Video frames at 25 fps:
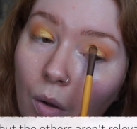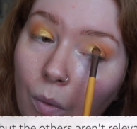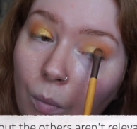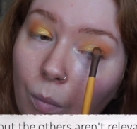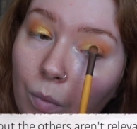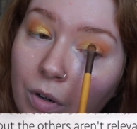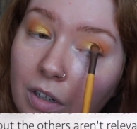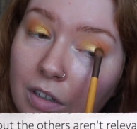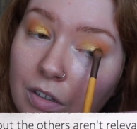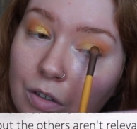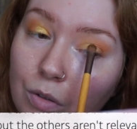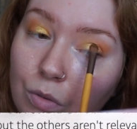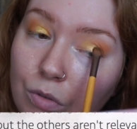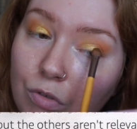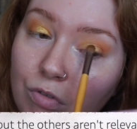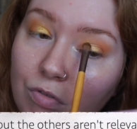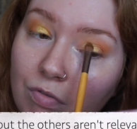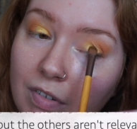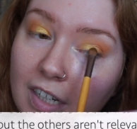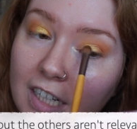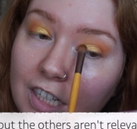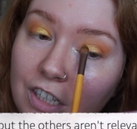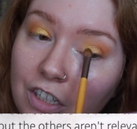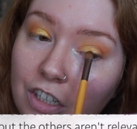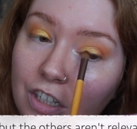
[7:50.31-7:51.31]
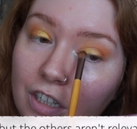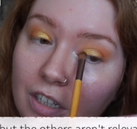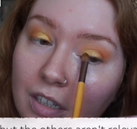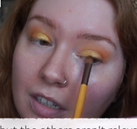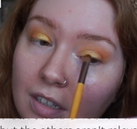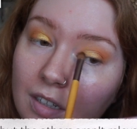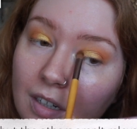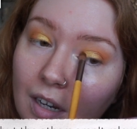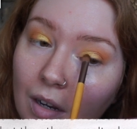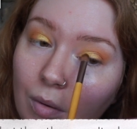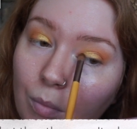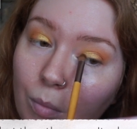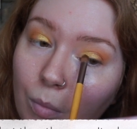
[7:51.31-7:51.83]
one is called
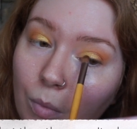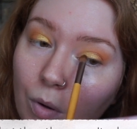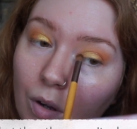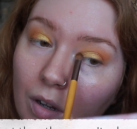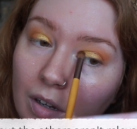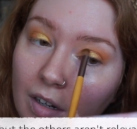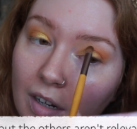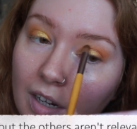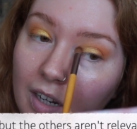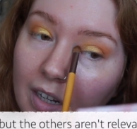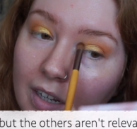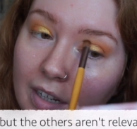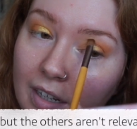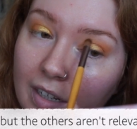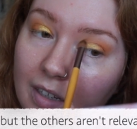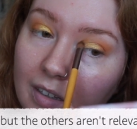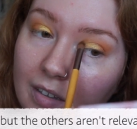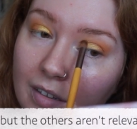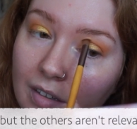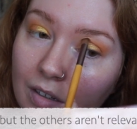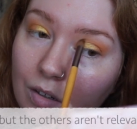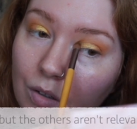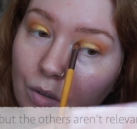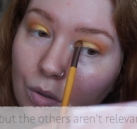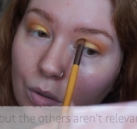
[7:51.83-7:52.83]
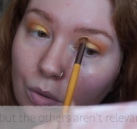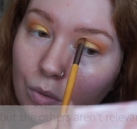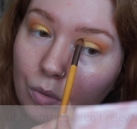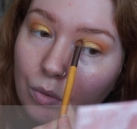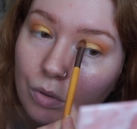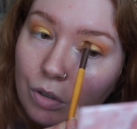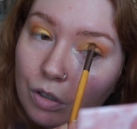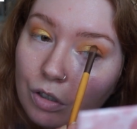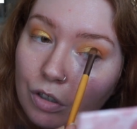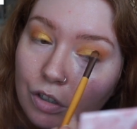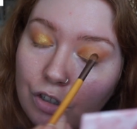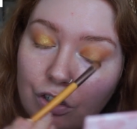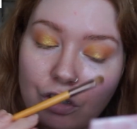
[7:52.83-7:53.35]
Richard, and one is called
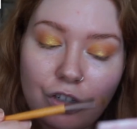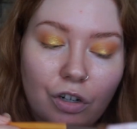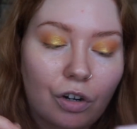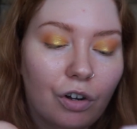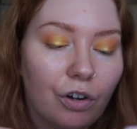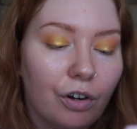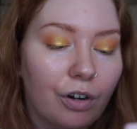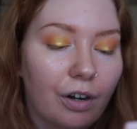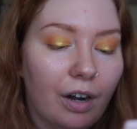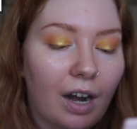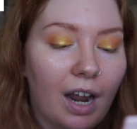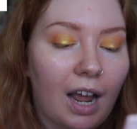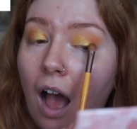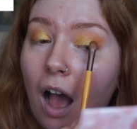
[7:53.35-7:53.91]
John.